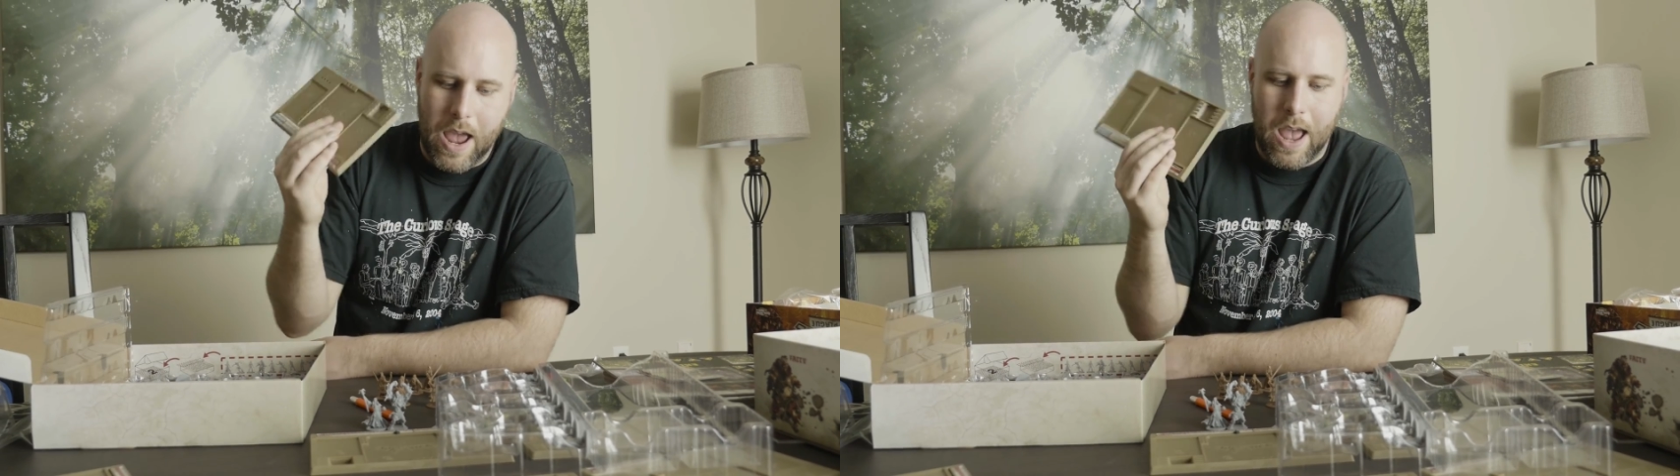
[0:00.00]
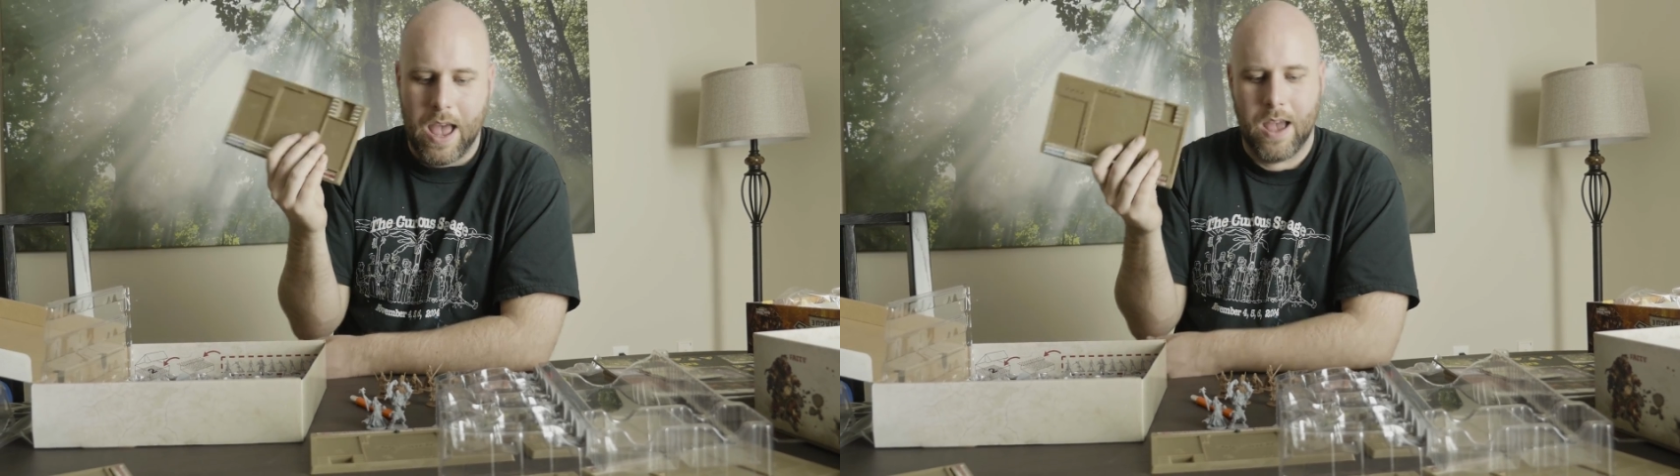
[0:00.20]

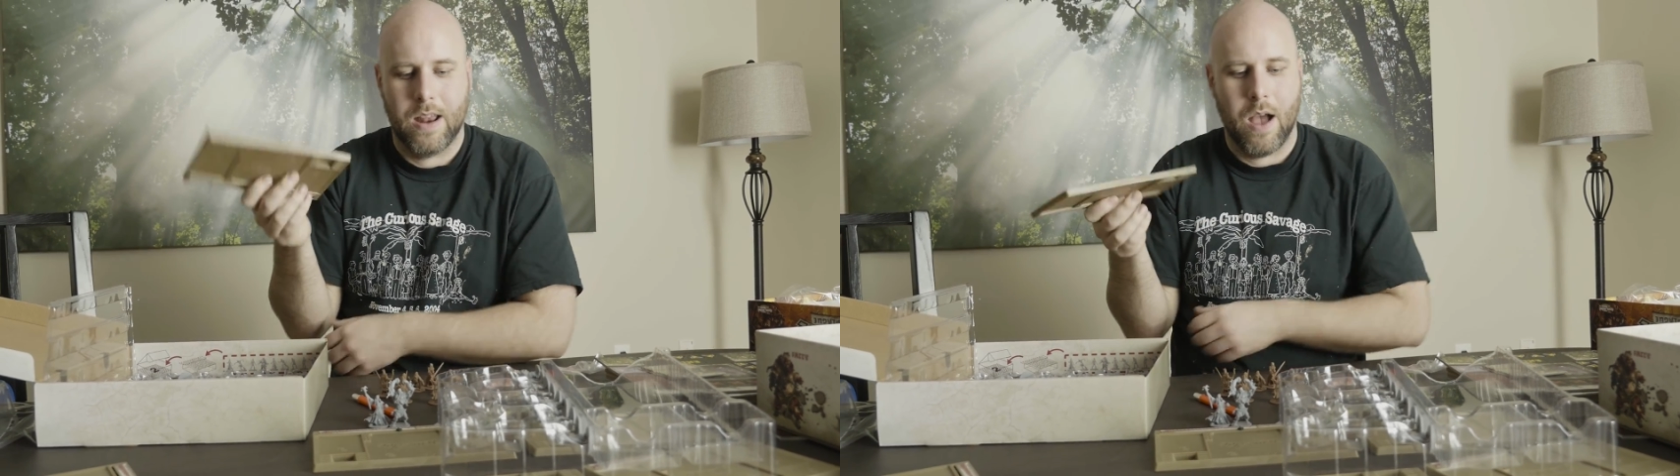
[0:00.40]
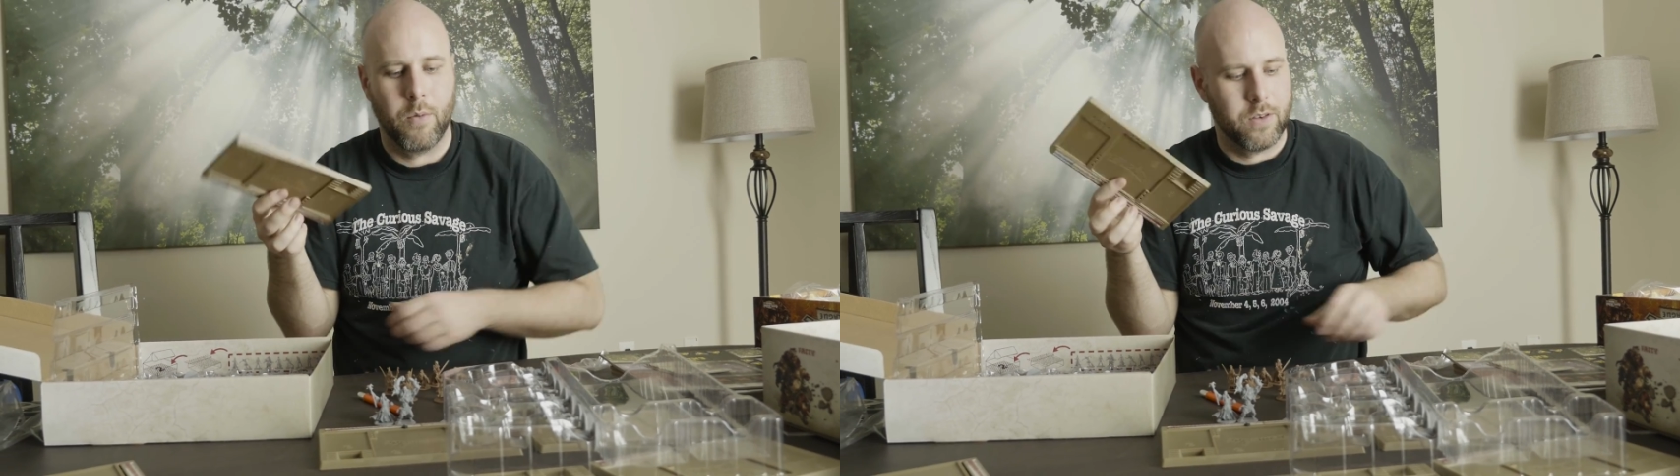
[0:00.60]

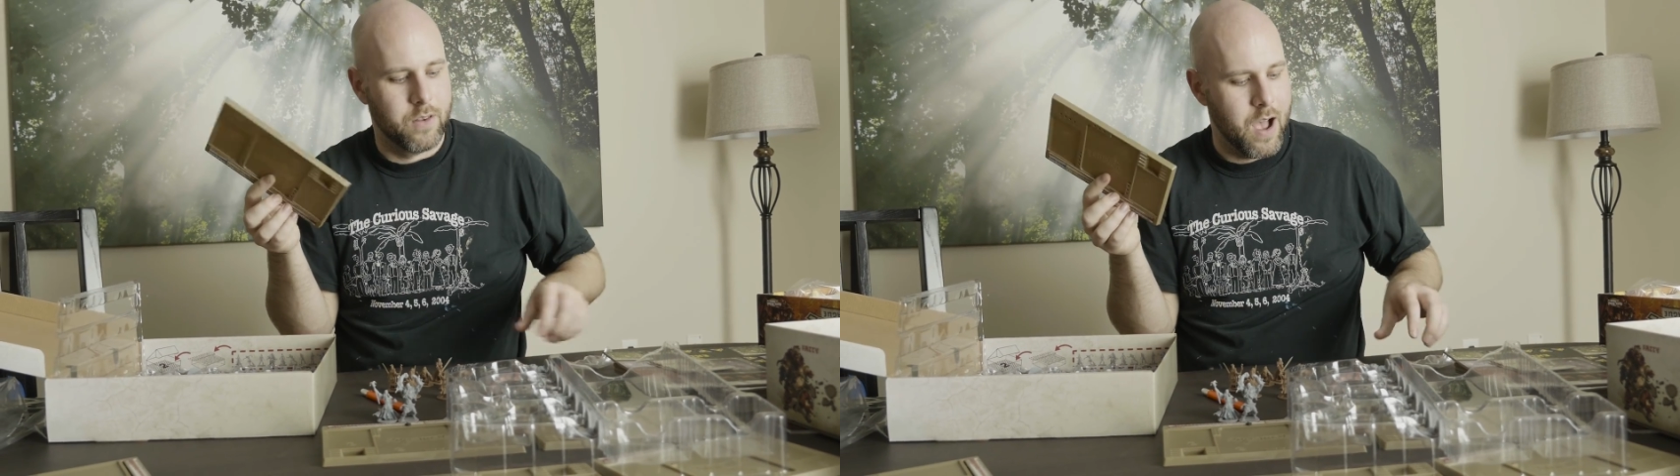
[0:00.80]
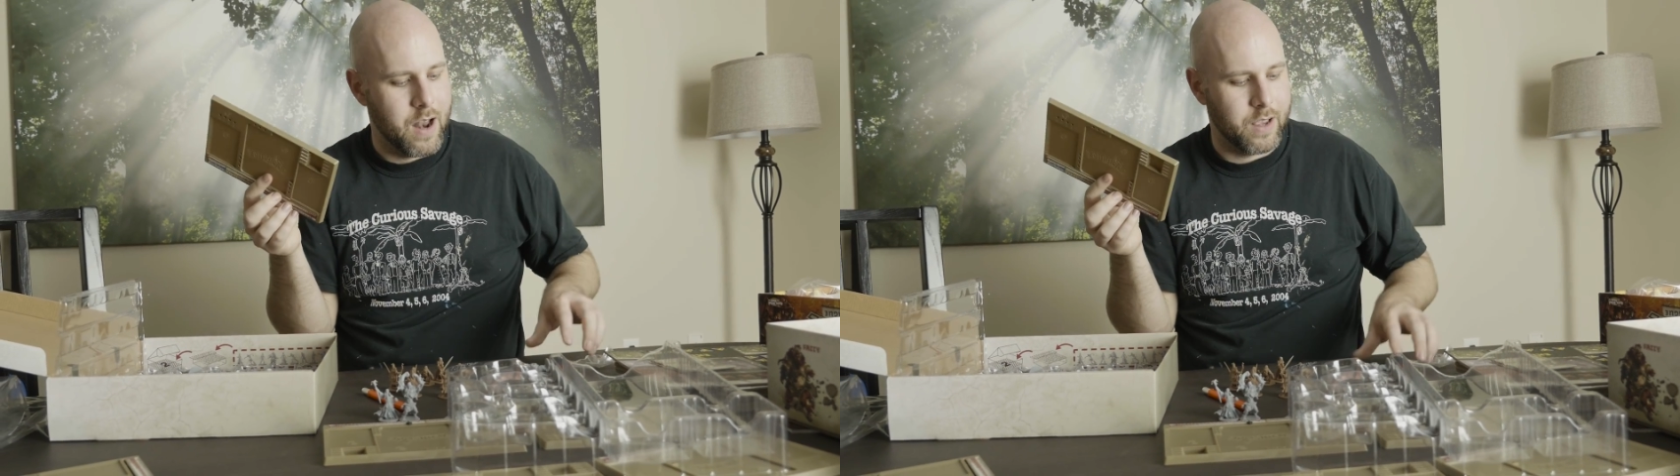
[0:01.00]
and I was
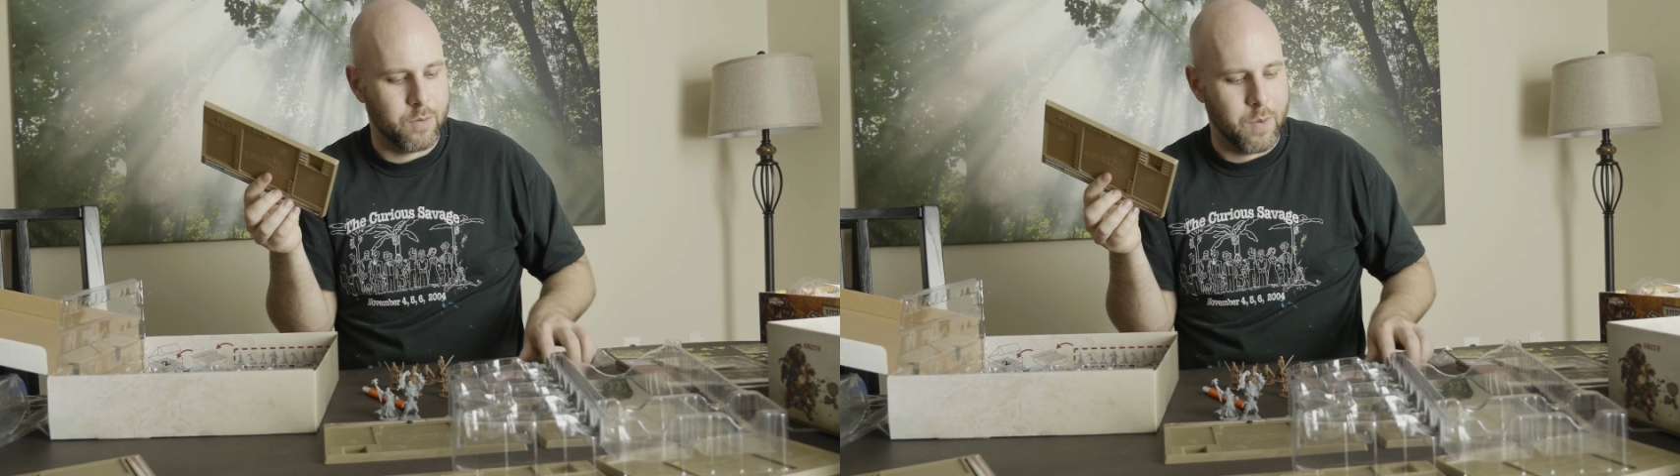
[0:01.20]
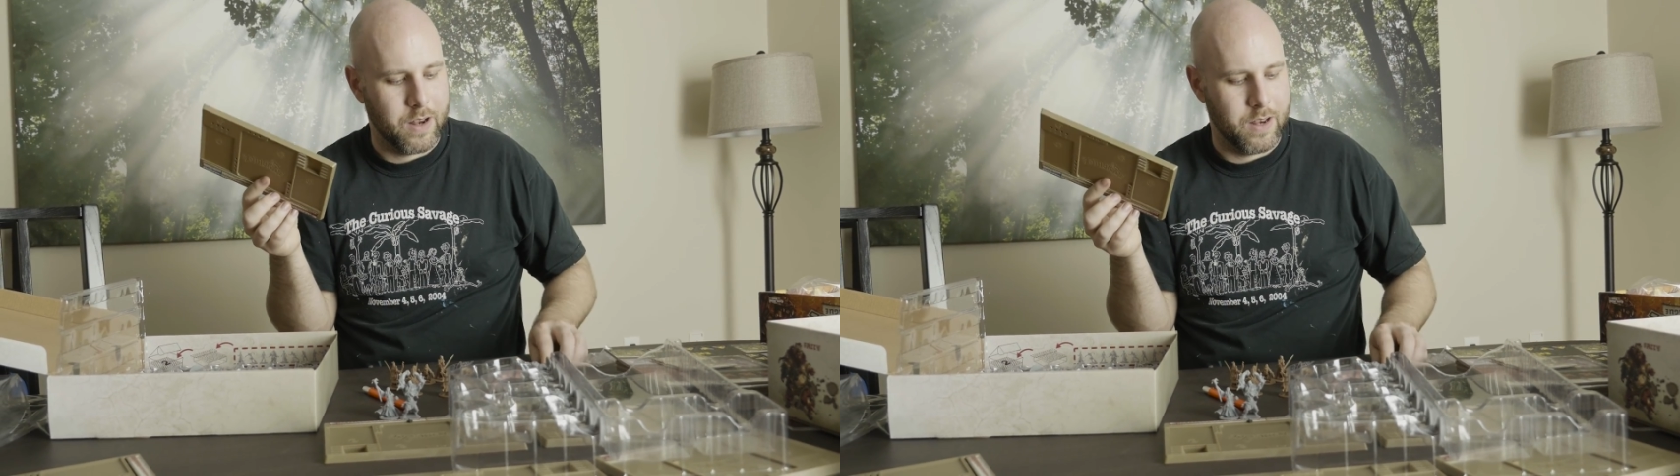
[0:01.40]
not
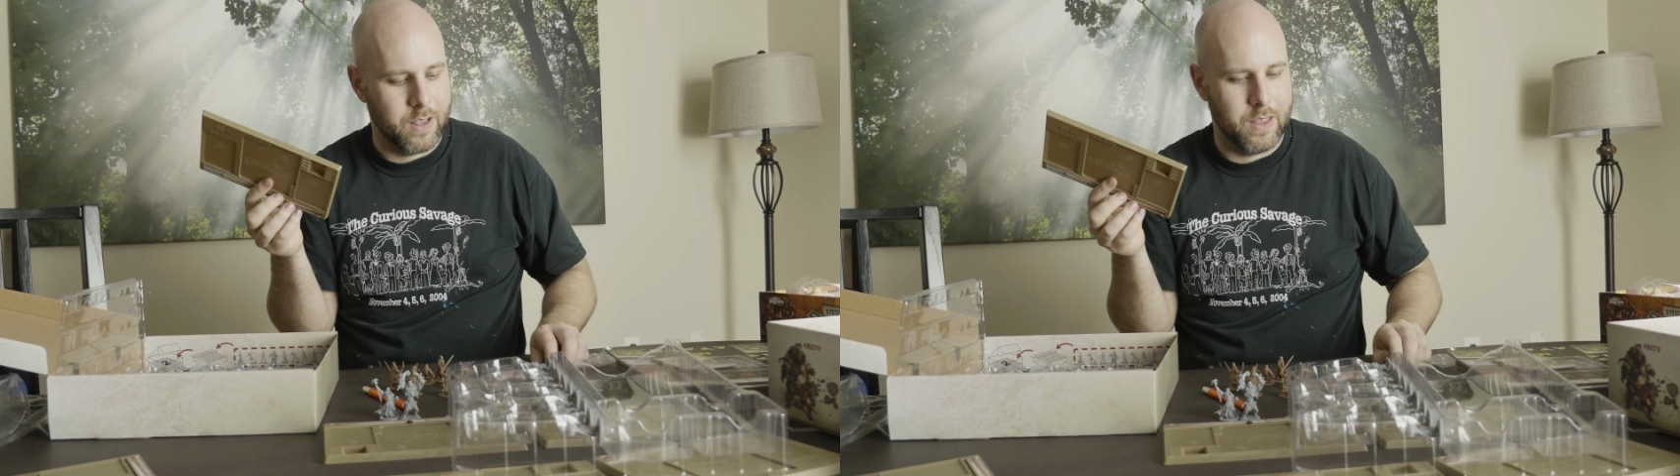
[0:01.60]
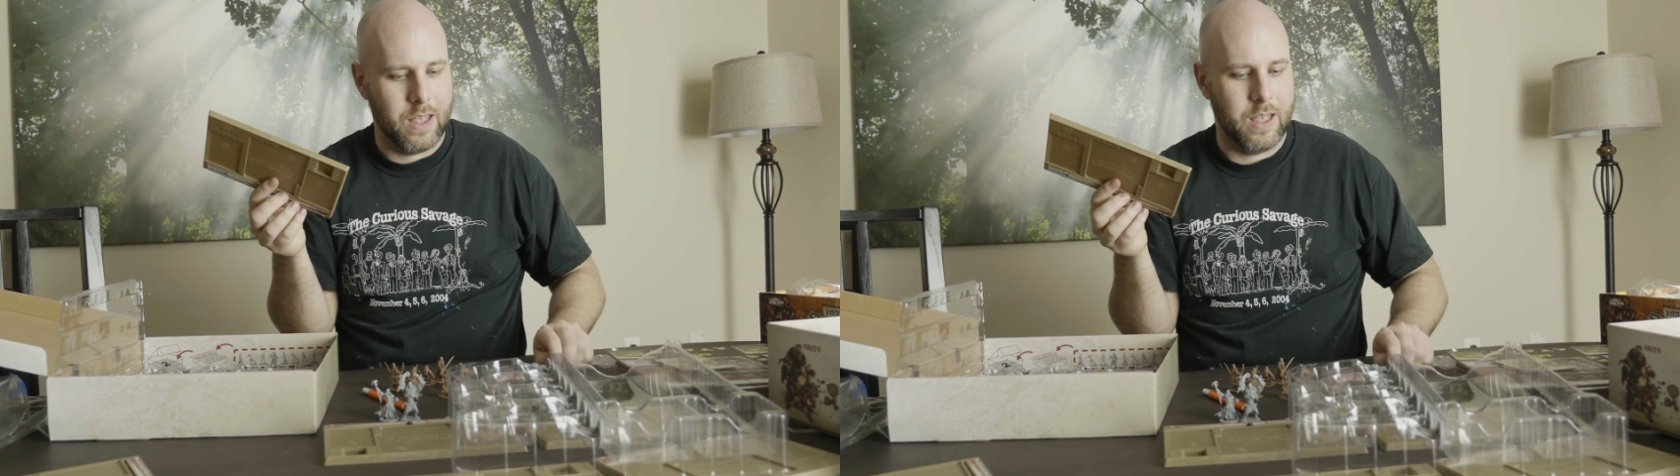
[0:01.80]

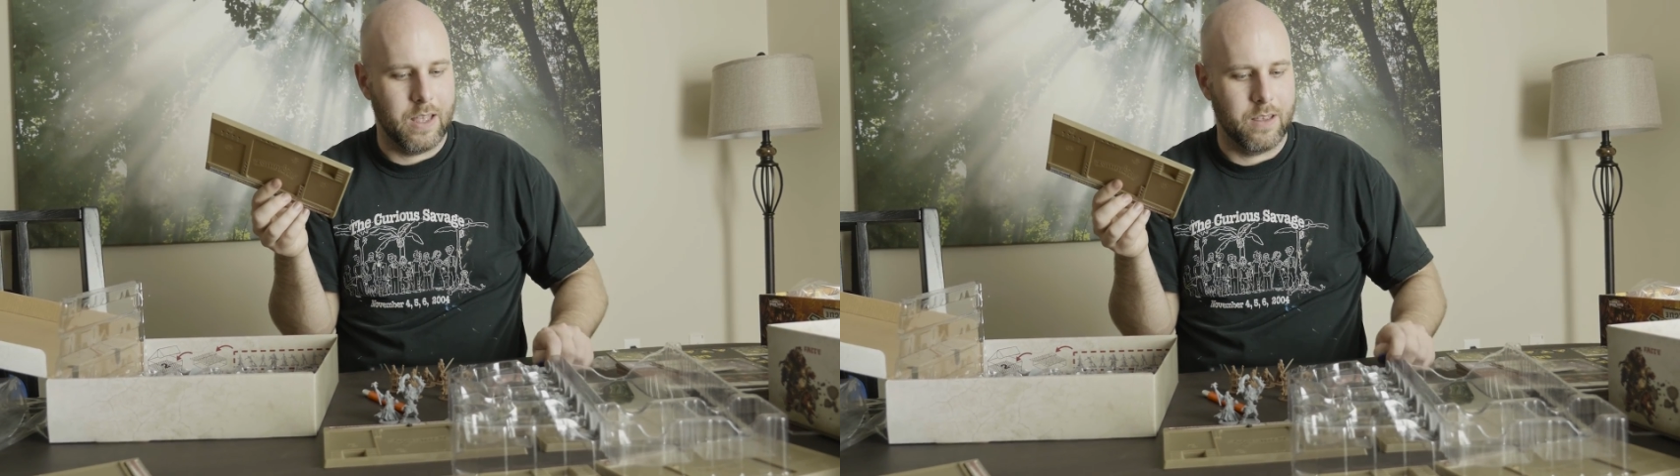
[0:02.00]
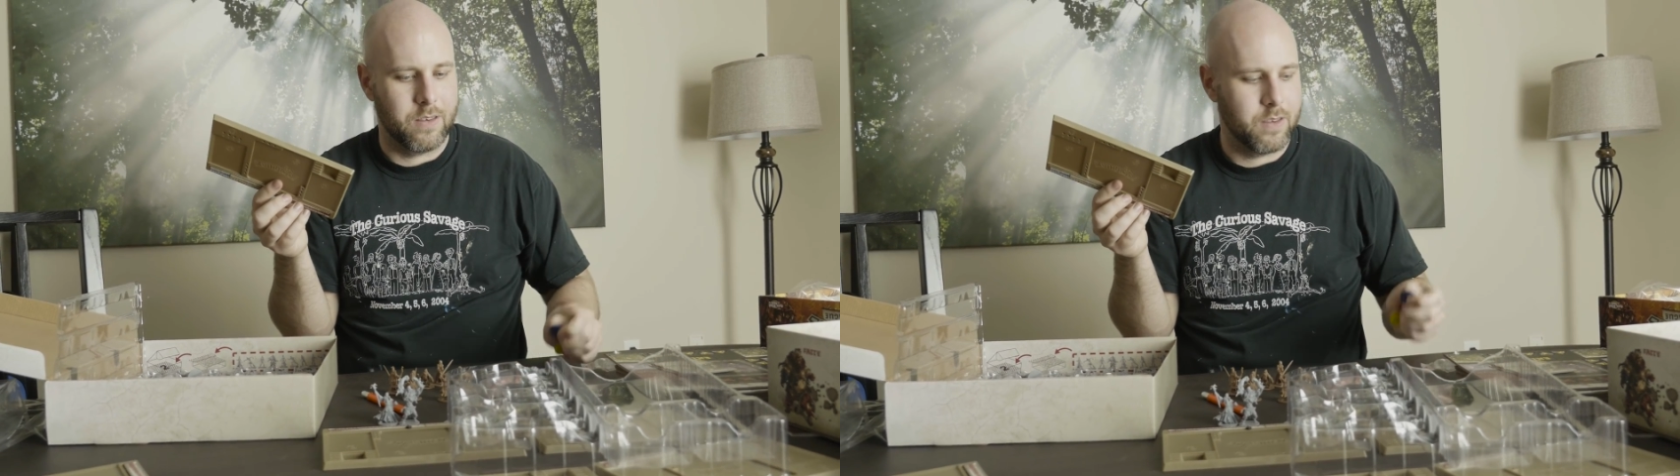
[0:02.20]
expecting
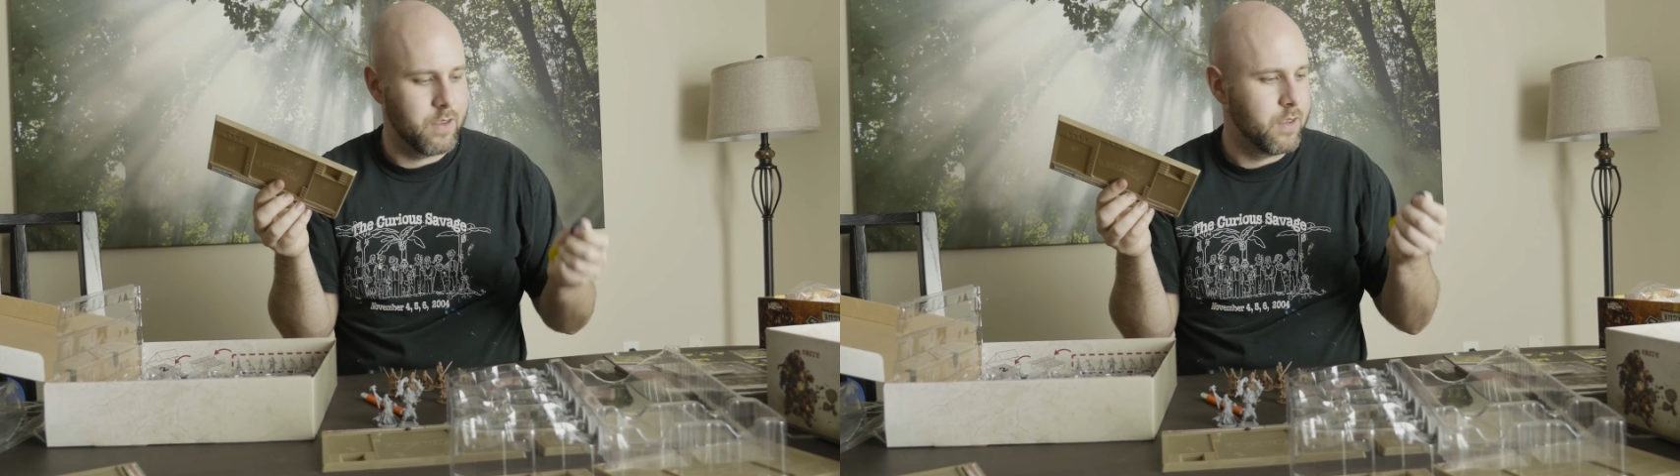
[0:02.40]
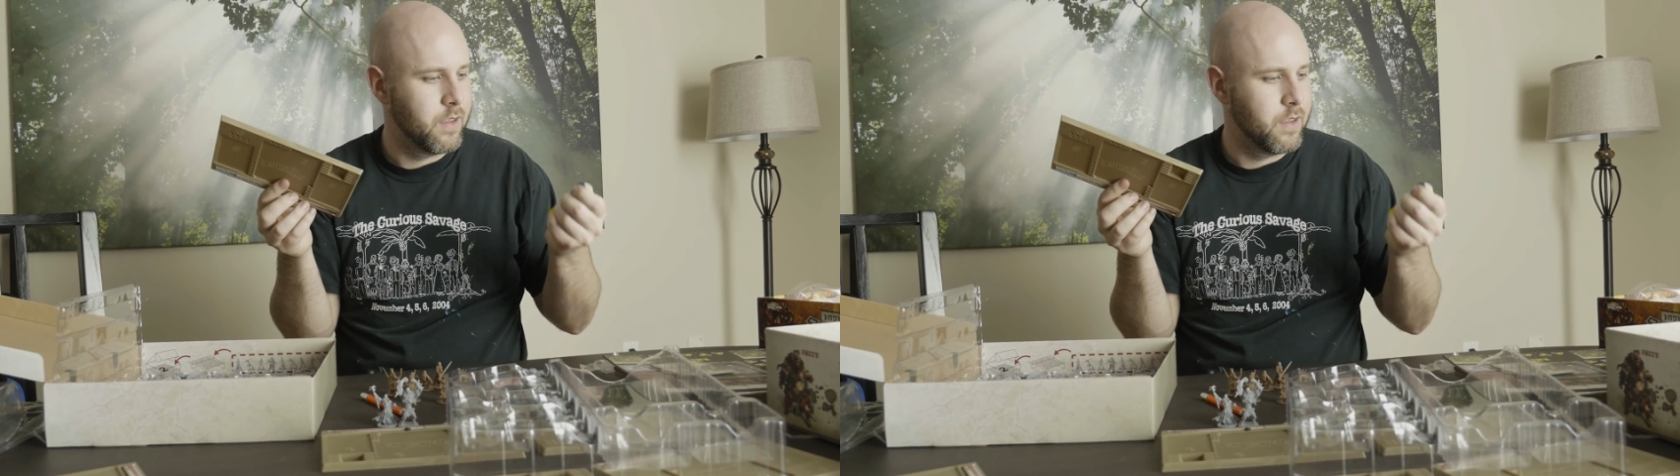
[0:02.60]
these.